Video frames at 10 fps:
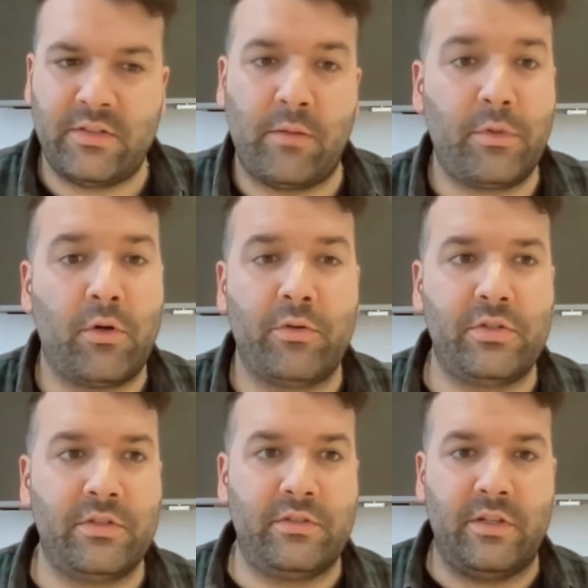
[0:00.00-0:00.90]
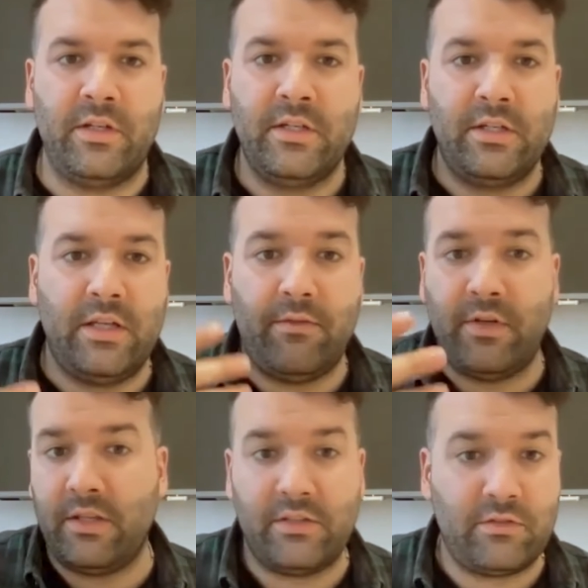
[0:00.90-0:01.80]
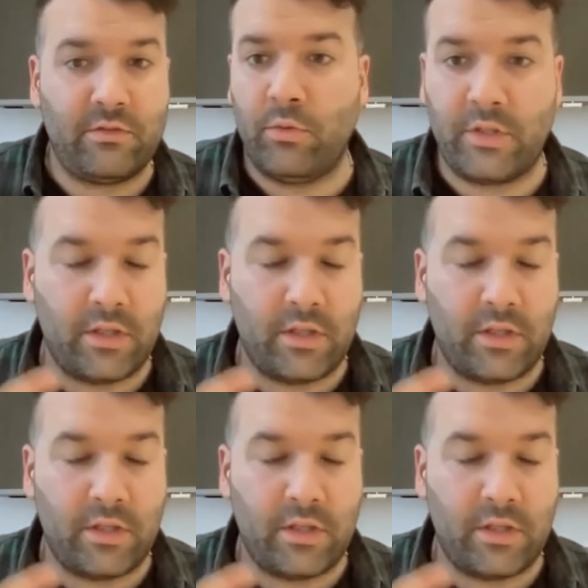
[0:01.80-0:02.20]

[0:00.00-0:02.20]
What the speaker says: And I'm conscious that even in this talk,